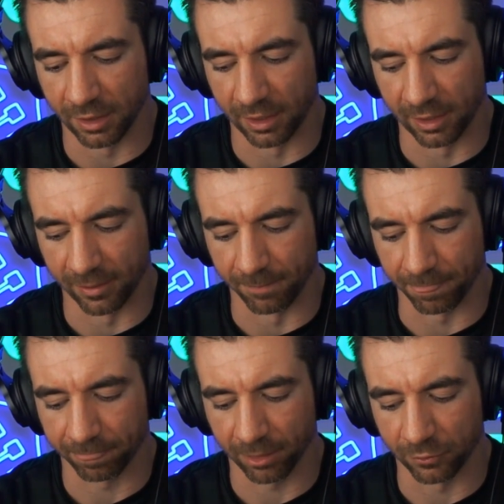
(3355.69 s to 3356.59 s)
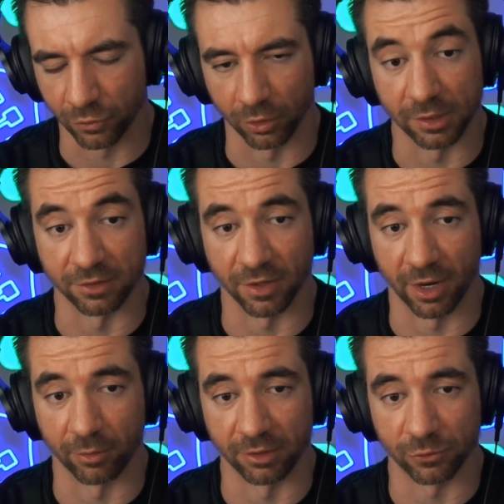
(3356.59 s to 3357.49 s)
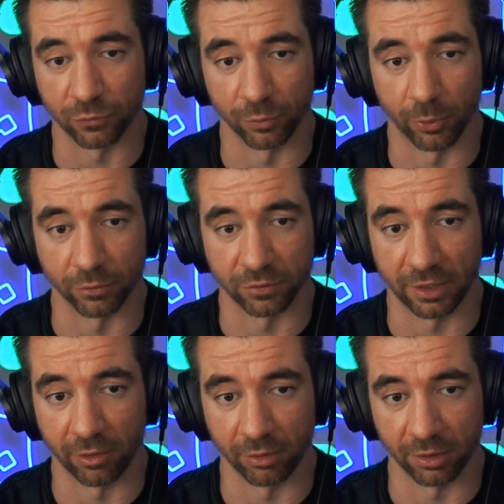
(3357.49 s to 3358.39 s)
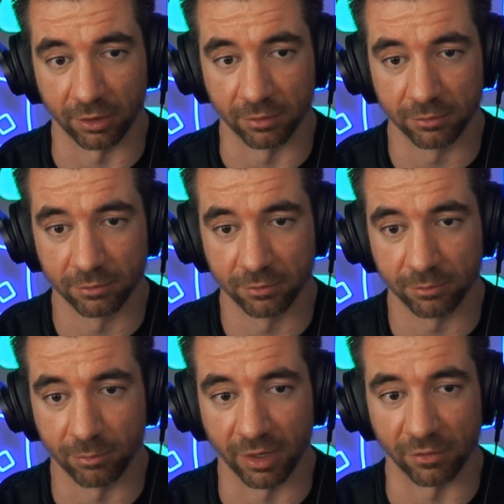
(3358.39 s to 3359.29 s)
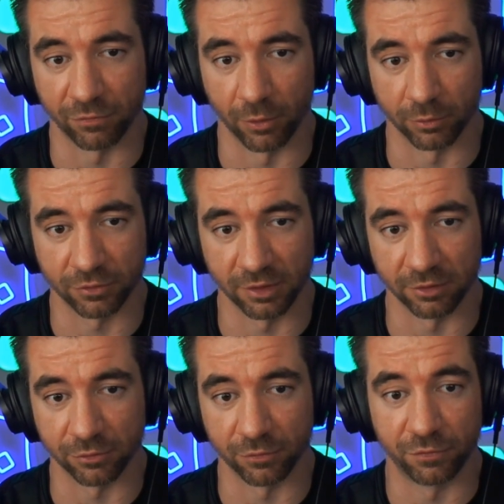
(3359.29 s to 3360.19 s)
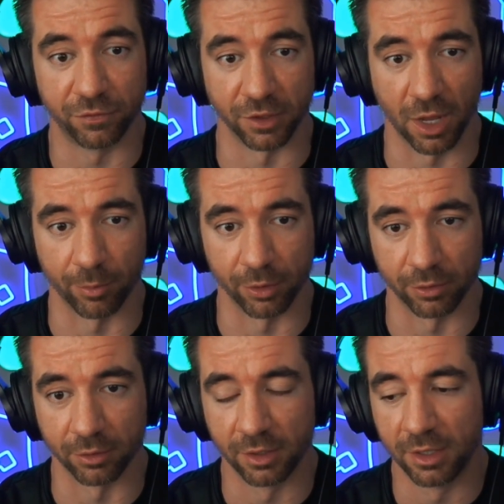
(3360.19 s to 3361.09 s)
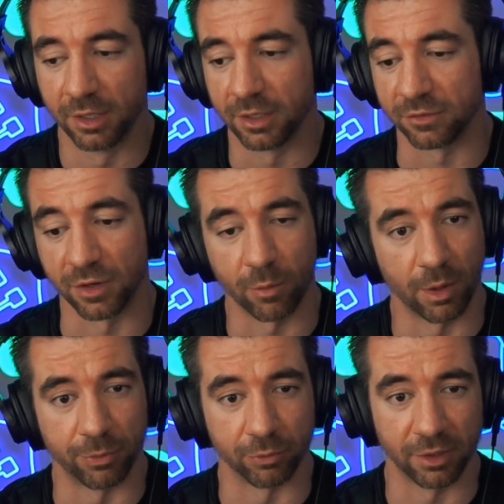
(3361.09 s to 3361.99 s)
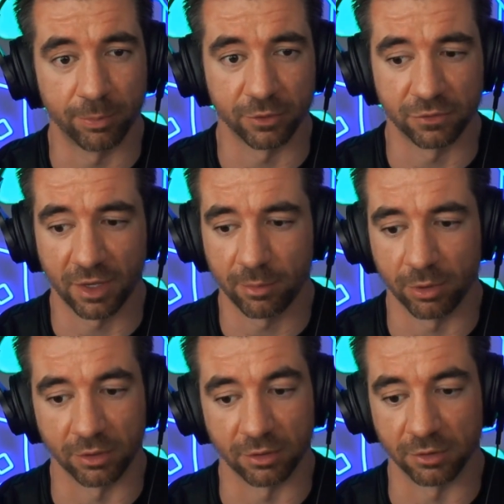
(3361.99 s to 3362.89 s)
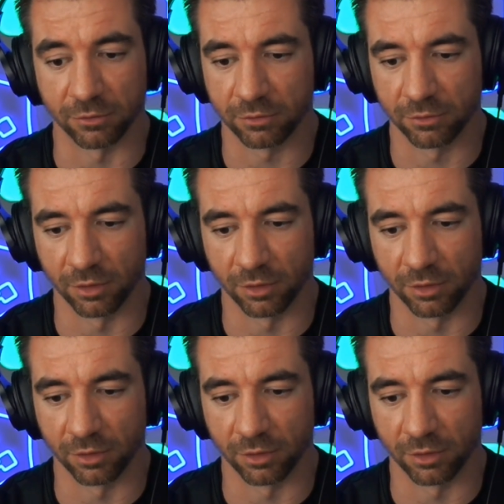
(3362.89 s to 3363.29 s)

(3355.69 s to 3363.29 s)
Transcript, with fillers: Um, Darknet Diaries for more security minded folks is phenomenal it's not Web three per se, but it is